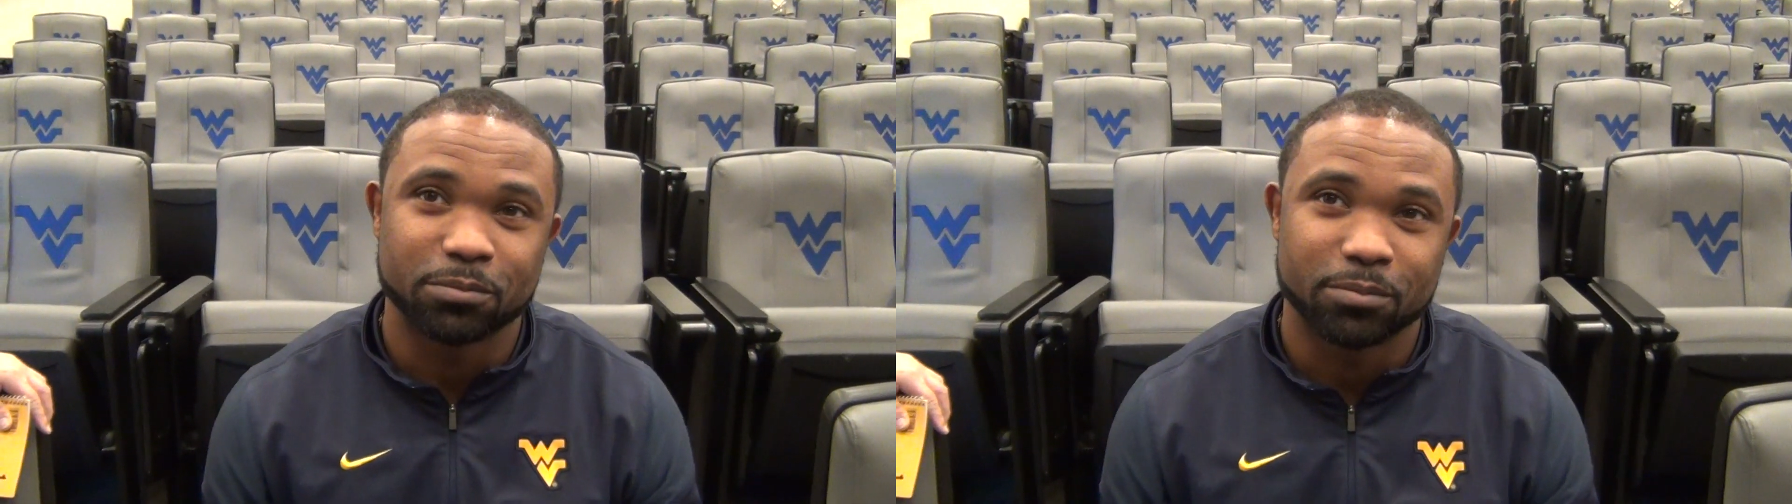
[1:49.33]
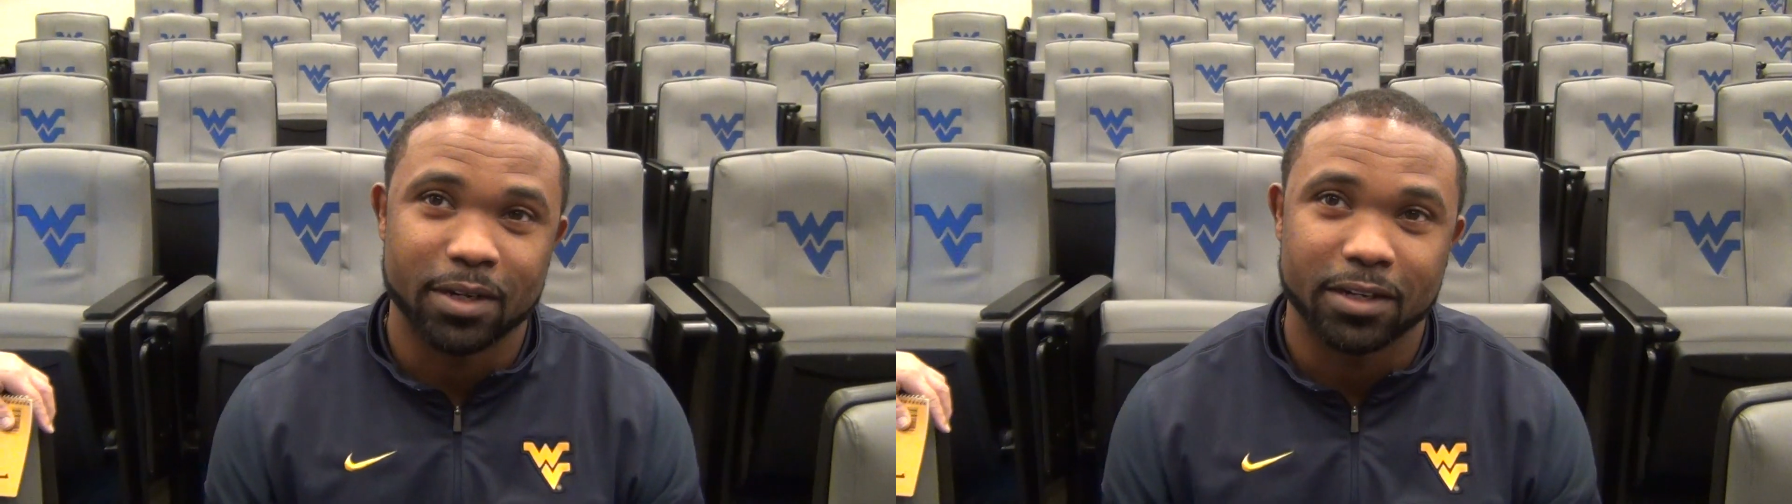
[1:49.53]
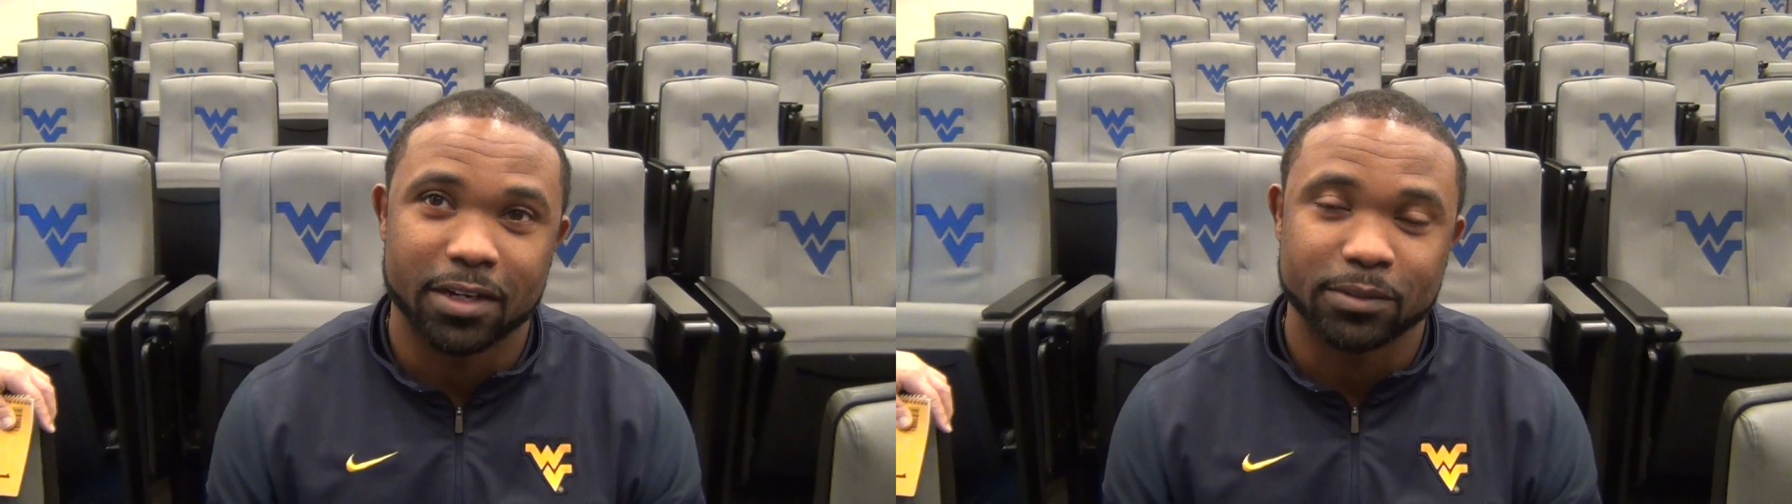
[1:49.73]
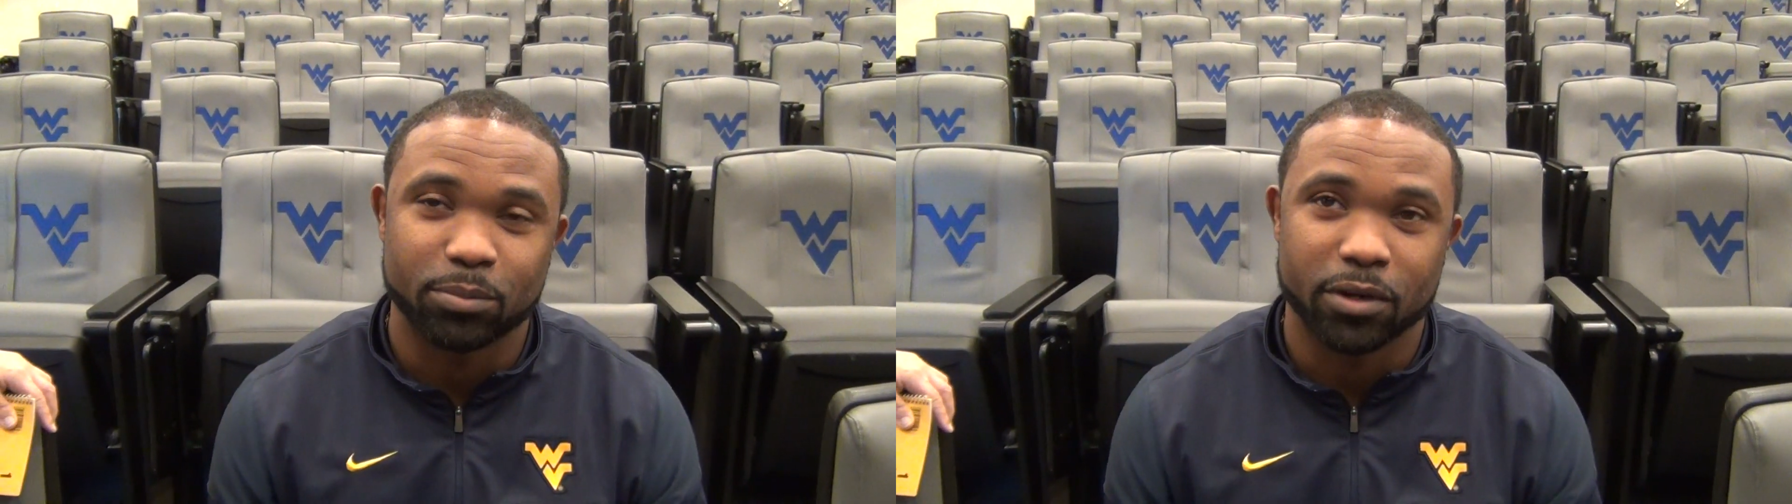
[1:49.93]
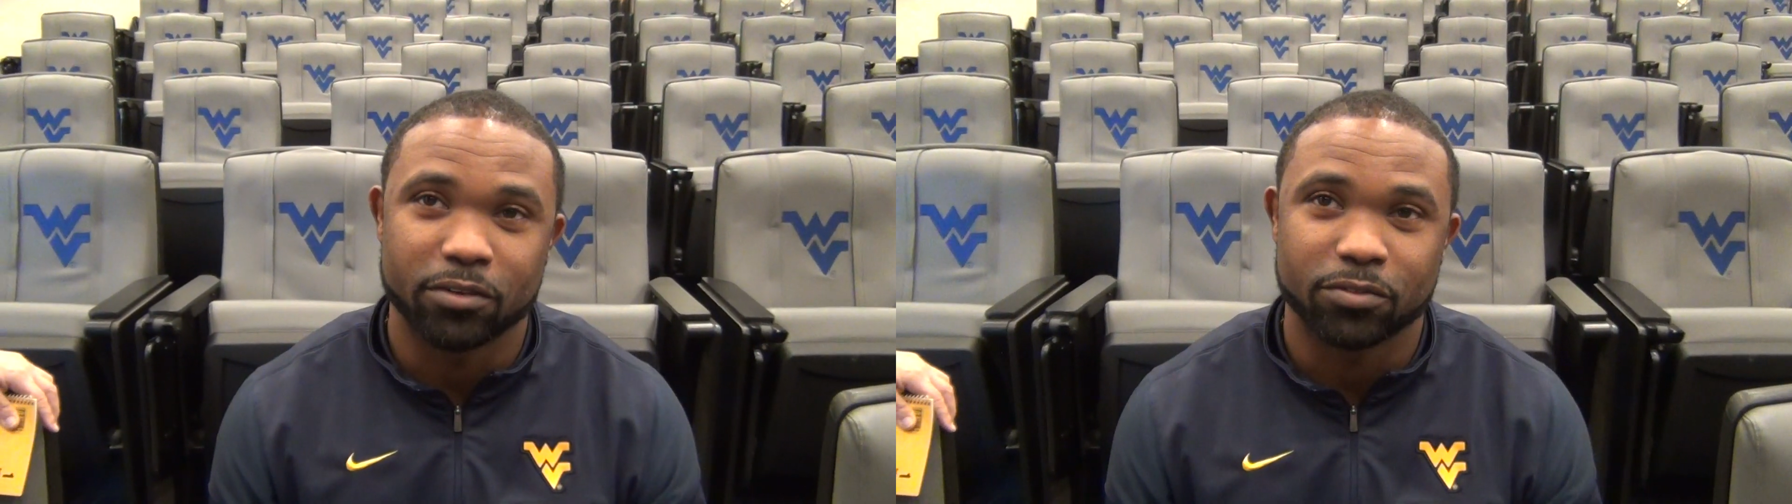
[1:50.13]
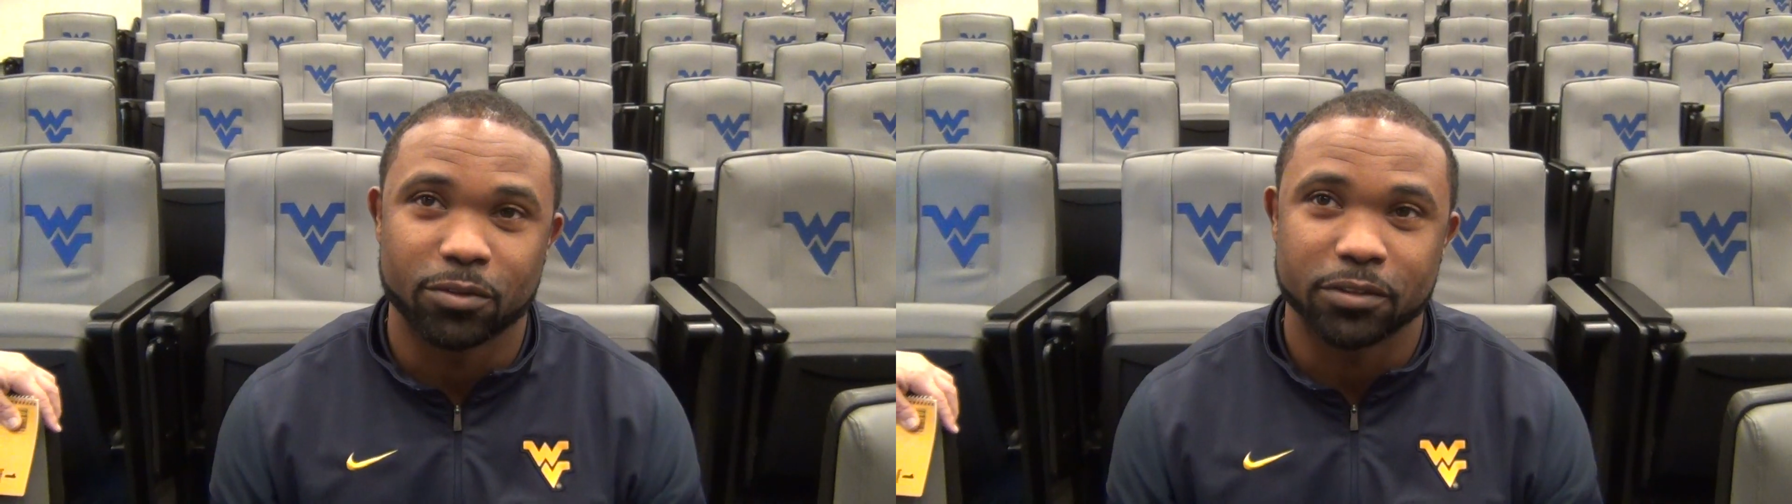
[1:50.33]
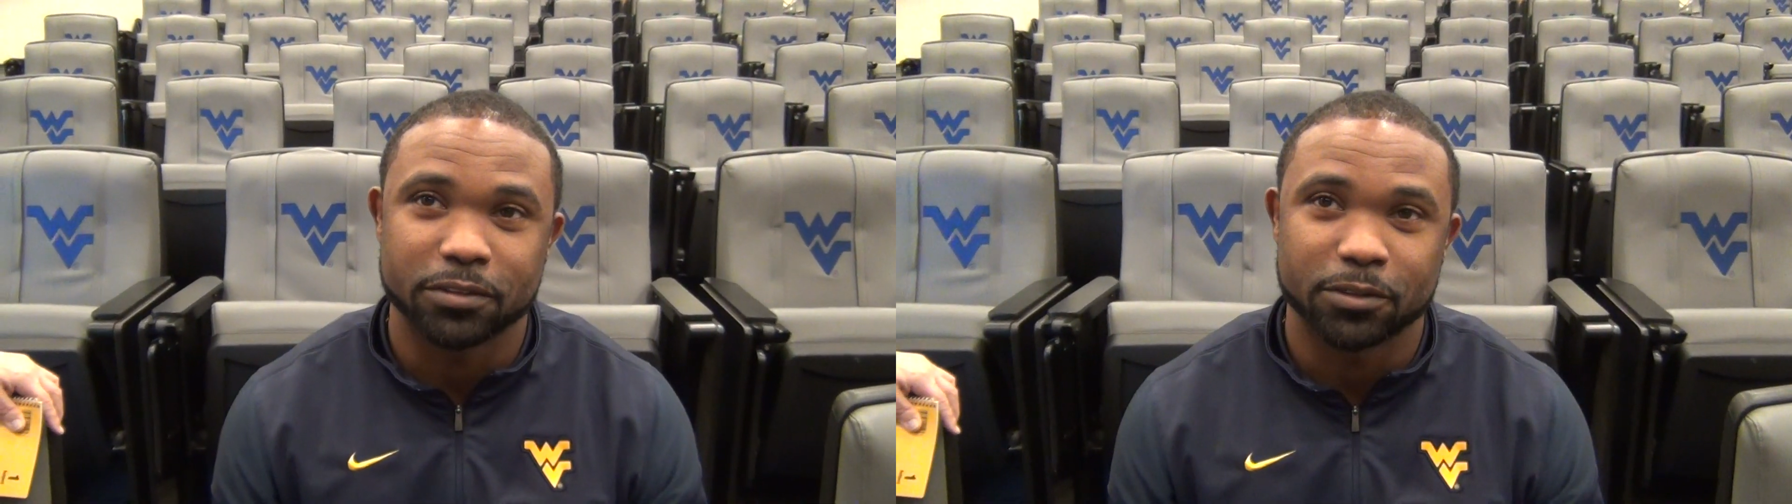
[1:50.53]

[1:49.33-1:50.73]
My guys praying for it,